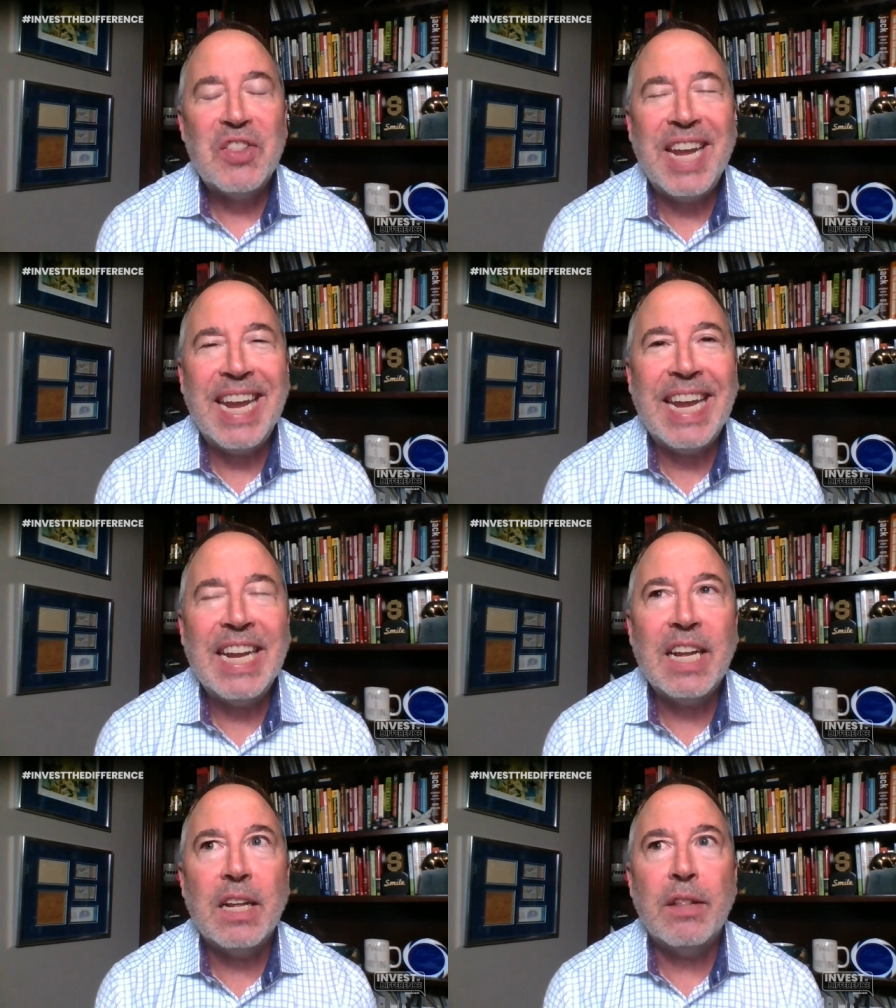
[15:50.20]

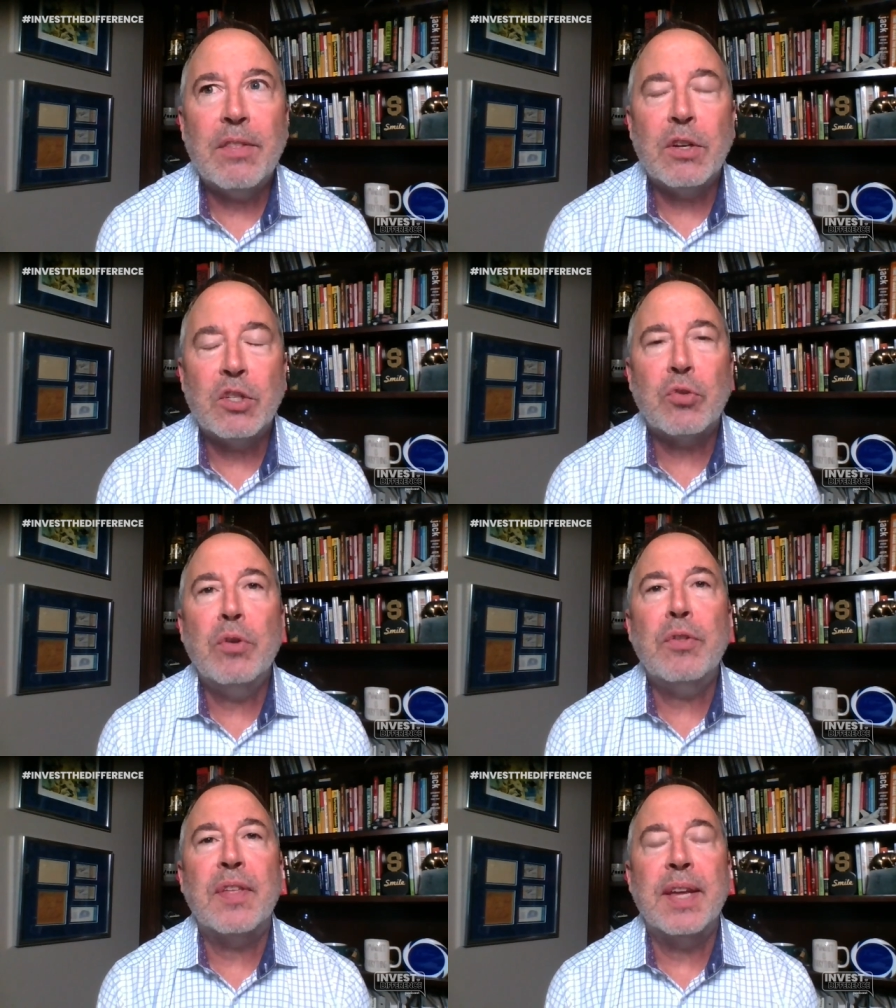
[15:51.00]
the the
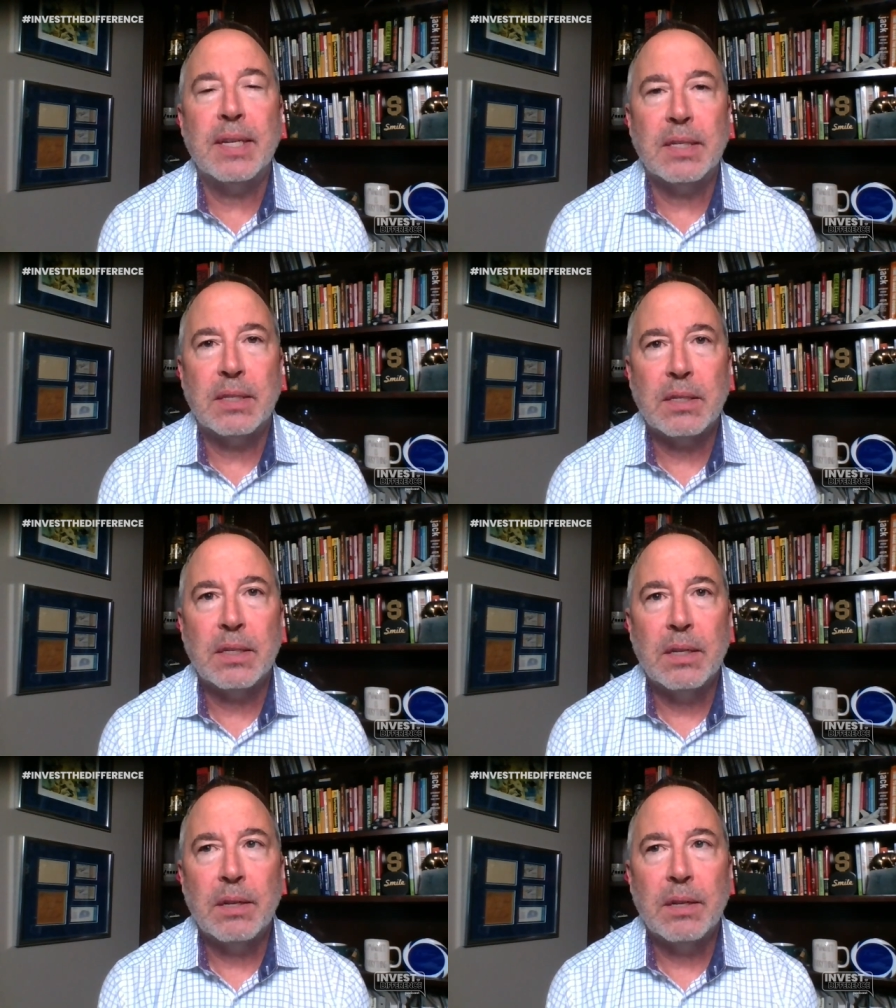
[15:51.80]
truth is,